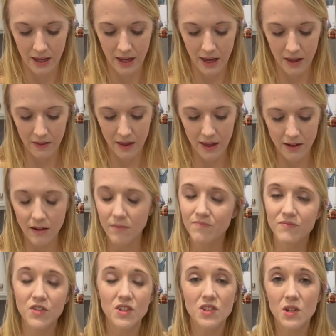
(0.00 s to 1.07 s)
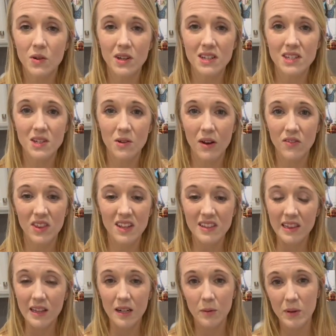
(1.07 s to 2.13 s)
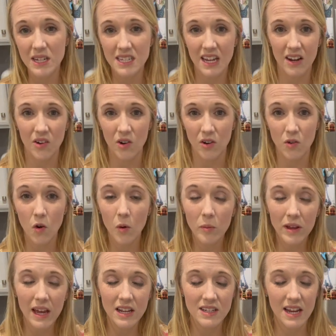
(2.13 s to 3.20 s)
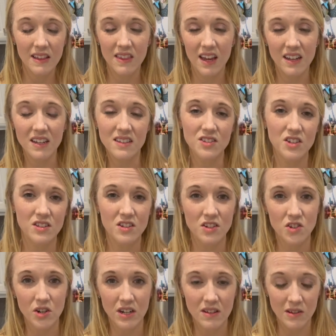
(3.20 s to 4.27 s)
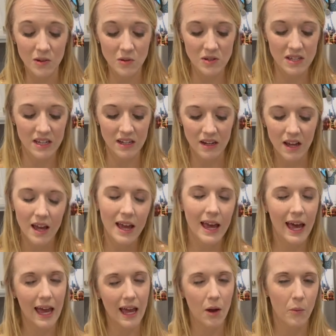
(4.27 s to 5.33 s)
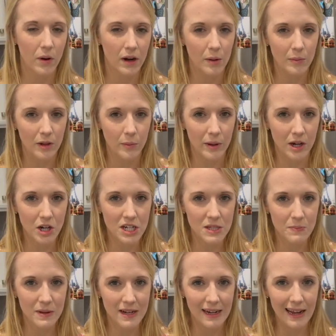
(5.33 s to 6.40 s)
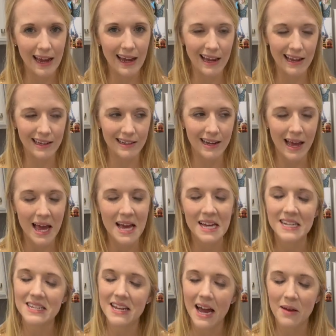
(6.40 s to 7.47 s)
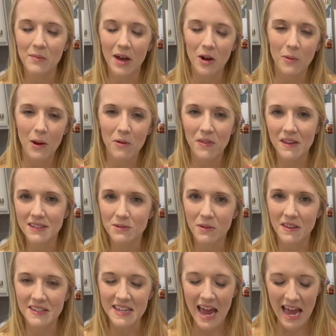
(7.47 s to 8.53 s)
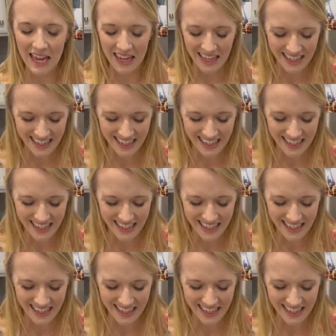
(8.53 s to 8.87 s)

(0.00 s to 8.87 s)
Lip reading: And then just do it until everything's a little bit tender. Normally I'd take the onions just to translucent. Hey, I wanted them a little bit crispy today, and time got away with this with a snack.